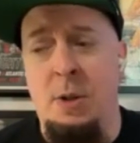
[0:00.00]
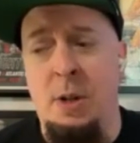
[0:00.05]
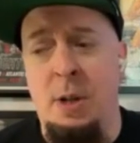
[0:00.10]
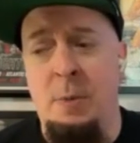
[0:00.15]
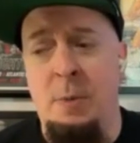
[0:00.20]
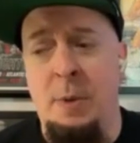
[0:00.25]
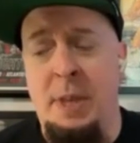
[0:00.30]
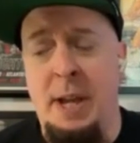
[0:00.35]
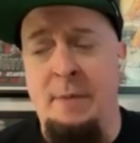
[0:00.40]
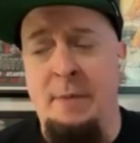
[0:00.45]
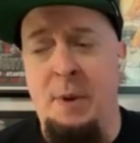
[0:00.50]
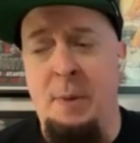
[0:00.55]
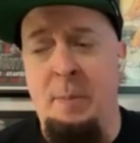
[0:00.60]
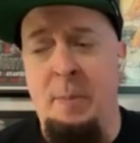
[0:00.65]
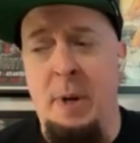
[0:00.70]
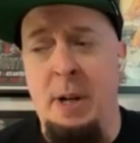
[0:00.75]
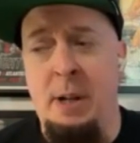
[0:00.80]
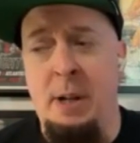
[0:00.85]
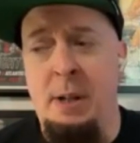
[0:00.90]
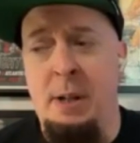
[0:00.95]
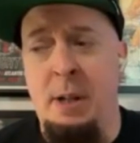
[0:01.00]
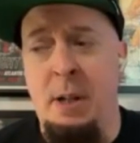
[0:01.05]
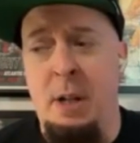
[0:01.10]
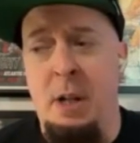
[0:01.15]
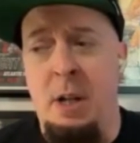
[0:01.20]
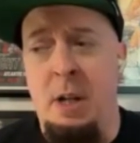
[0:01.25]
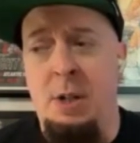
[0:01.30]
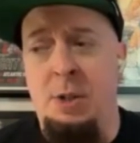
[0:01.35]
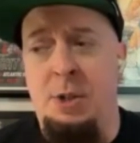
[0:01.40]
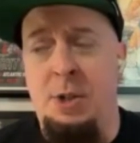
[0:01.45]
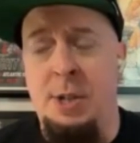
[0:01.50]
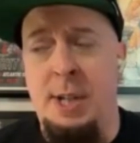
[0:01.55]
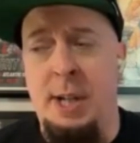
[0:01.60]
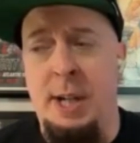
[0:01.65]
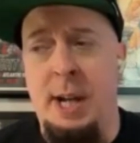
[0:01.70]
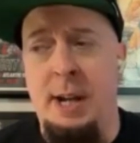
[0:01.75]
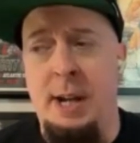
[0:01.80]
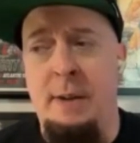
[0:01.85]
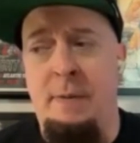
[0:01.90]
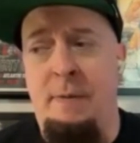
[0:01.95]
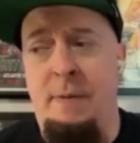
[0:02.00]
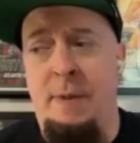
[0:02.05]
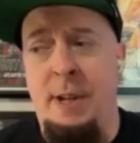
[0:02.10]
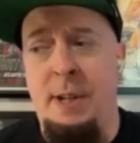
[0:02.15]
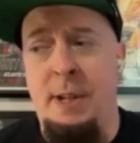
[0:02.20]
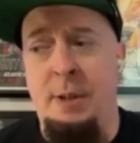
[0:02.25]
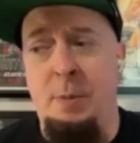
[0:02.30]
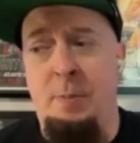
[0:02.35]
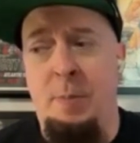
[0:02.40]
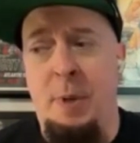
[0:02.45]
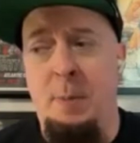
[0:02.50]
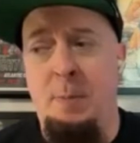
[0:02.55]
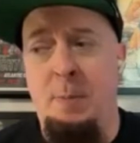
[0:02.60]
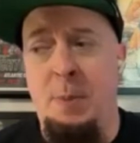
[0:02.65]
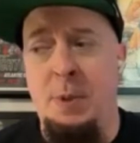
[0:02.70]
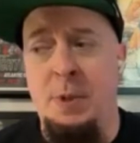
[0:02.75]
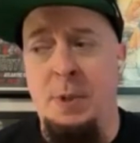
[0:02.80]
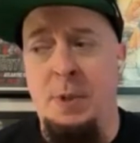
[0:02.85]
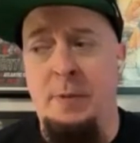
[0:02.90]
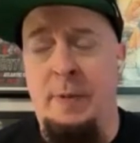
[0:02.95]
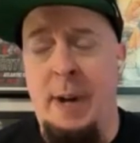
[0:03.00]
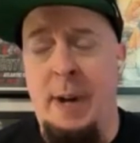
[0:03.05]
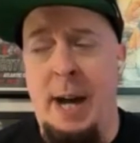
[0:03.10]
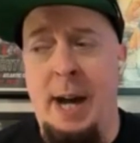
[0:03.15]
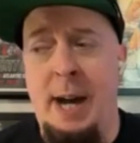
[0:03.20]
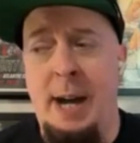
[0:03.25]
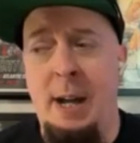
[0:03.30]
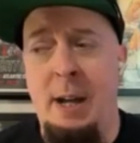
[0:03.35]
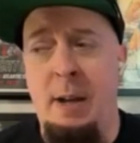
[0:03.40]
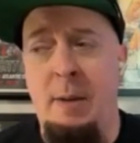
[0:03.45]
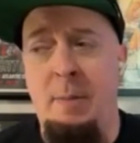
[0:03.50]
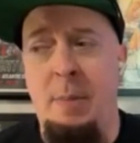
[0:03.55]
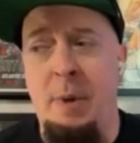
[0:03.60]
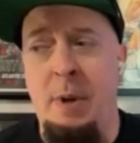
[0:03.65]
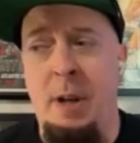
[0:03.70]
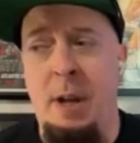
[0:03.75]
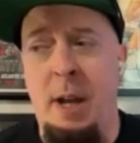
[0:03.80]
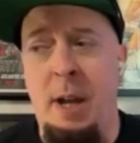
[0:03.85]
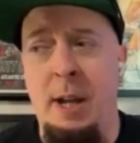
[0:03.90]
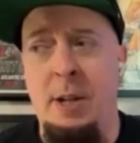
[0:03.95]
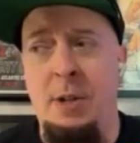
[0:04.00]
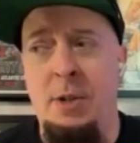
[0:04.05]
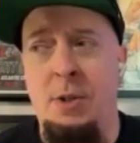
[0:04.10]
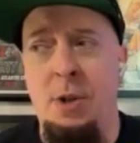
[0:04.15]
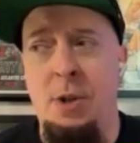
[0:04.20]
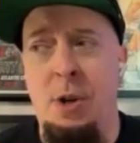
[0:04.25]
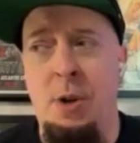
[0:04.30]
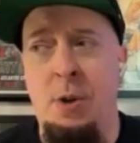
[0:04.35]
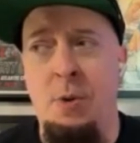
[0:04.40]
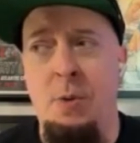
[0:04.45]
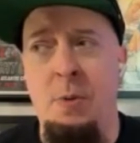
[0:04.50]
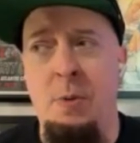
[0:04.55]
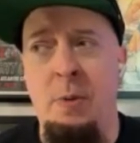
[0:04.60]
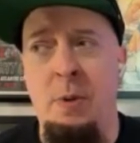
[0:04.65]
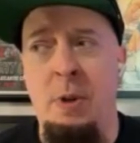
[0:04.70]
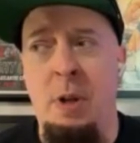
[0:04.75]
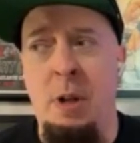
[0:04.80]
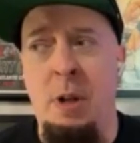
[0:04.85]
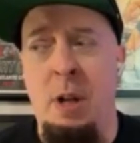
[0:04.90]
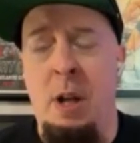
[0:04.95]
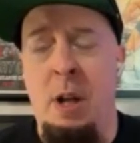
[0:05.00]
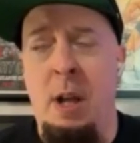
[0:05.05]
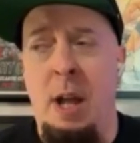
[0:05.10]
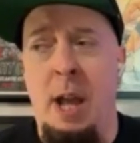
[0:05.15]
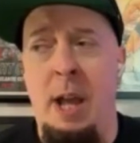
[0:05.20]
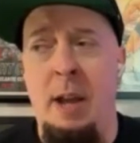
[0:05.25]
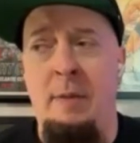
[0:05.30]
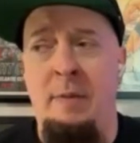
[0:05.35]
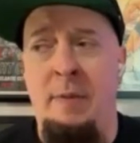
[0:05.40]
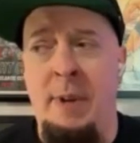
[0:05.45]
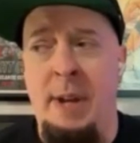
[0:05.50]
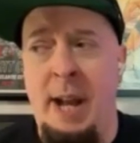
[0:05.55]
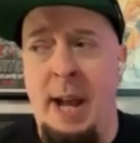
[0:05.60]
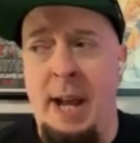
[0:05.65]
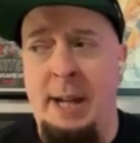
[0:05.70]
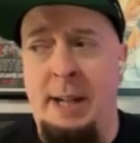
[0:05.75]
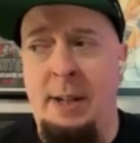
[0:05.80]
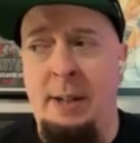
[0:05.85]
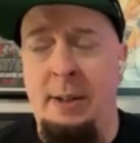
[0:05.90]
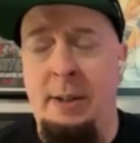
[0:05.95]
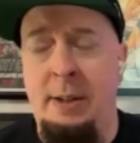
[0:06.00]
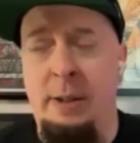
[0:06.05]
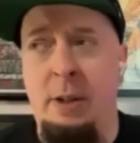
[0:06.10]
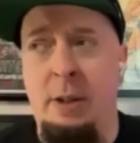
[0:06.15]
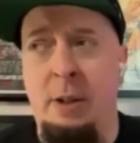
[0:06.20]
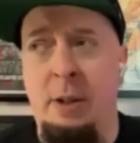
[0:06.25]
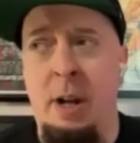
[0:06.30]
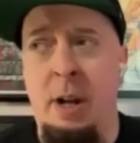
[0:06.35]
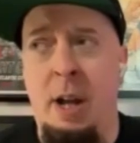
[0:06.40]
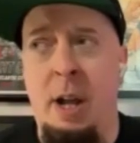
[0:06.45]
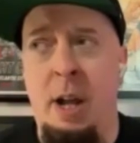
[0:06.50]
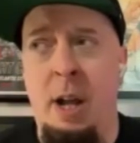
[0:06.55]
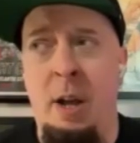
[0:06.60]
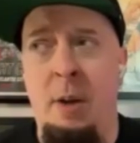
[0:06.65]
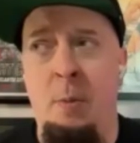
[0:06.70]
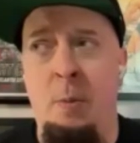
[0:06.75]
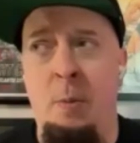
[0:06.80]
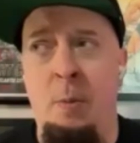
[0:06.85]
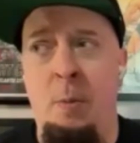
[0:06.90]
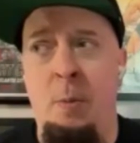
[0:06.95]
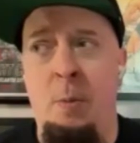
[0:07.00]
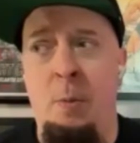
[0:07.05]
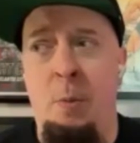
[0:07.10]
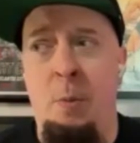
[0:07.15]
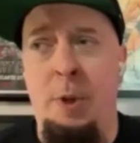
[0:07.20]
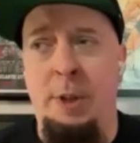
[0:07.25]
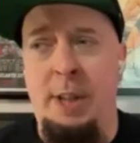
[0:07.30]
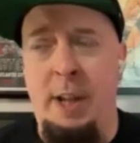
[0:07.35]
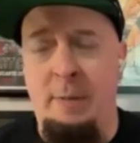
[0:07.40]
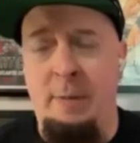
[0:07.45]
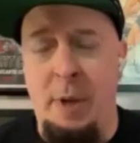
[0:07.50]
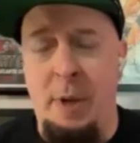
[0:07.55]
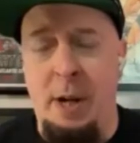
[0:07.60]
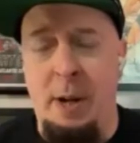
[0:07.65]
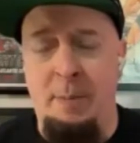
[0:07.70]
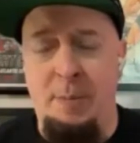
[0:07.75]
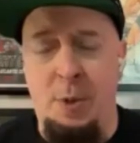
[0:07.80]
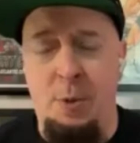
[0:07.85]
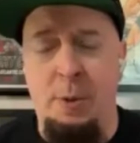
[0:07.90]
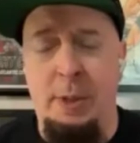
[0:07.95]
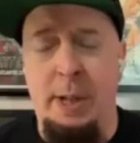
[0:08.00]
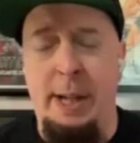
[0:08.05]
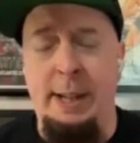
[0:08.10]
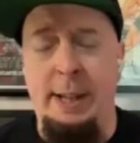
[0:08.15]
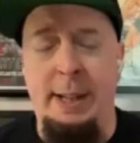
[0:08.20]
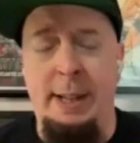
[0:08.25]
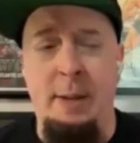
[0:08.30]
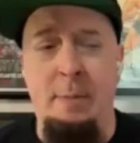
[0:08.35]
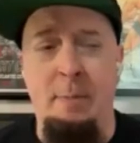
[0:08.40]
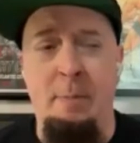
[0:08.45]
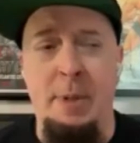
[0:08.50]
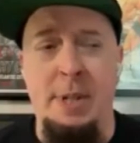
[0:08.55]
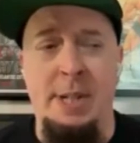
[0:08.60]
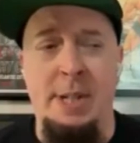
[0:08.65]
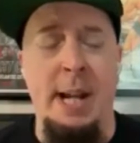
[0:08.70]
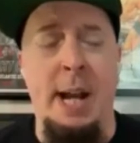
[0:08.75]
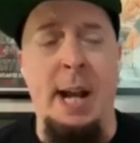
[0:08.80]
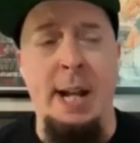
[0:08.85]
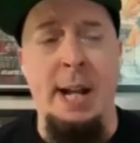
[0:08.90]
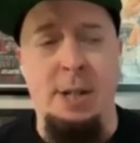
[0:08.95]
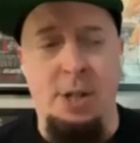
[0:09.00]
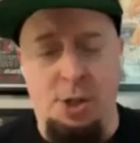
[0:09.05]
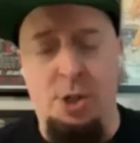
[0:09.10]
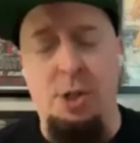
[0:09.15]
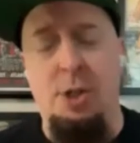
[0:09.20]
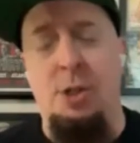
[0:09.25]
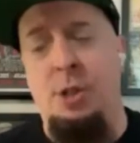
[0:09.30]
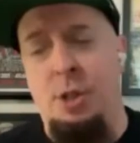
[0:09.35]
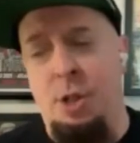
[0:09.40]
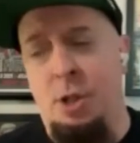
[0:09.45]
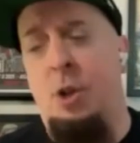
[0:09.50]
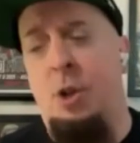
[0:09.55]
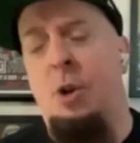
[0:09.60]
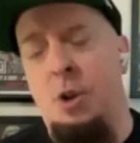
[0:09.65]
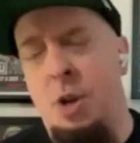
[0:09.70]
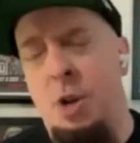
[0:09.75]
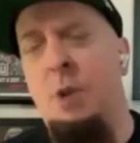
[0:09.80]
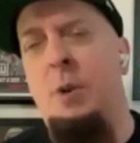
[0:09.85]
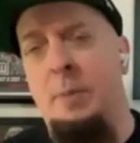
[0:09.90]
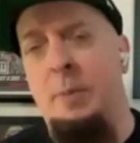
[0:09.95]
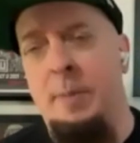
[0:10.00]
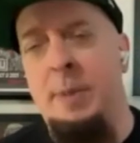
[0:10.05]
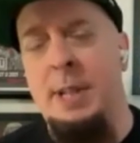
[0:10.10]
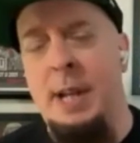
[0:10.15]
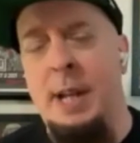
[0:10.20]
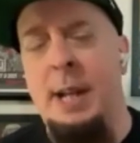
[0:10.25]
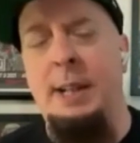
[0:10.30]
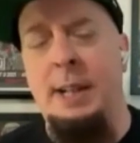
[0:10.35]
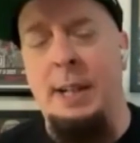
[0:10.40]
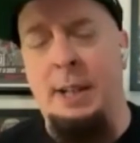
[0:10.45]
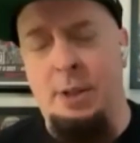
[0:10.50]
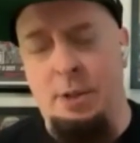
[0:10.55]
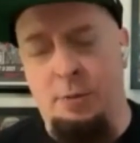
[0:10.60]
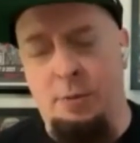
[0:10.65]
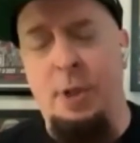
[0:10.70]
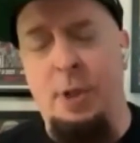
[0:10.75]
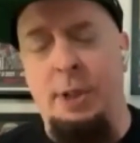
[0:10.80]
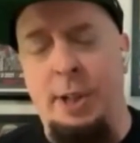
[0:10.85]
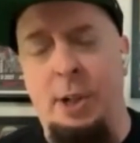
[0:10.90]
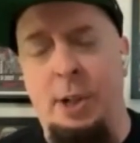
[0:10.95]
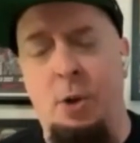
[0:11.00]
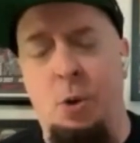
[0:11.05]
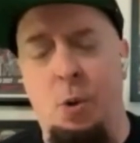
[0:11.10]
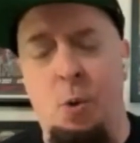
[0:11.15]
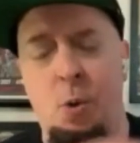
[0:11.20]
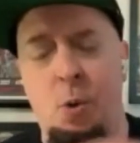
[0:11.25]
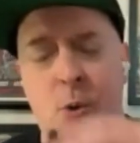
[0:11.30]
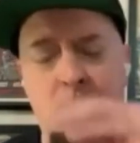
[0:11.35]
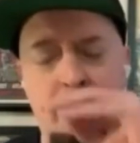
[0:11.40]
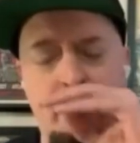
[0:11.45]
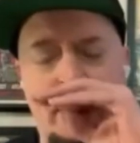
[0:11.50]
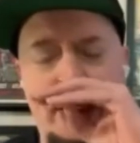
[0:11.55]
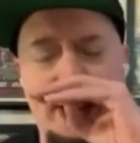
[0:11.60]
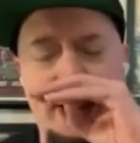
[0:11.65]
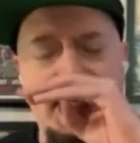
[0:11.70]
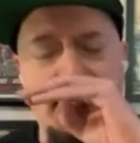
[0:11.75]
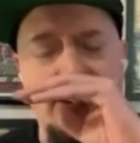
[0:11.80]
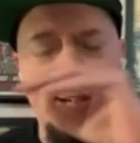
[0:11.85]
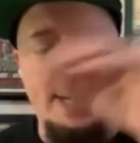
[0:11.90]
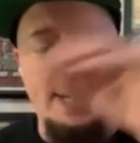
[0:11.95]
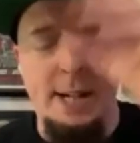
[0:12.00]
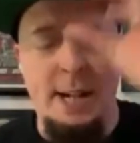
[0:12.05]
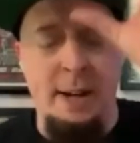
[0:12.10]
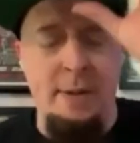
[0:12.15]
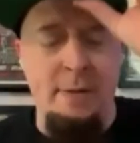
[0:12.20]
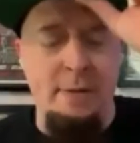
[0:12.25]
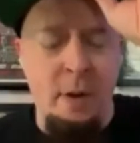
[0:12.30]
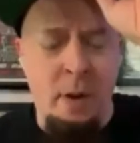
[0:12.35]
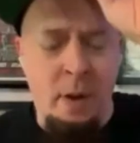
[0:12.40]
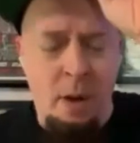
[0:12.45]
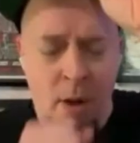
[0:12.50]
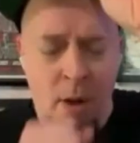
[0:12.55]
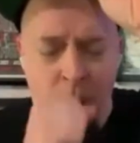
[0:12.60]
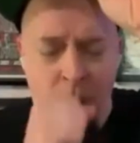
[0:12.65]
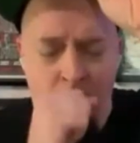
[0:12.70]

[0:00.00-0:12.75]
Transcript: talking with everybody just to kind of feel people's vibe and tone and vernacular and what they've been up to lately besides just the you know what i'm saying like the really core basic stuff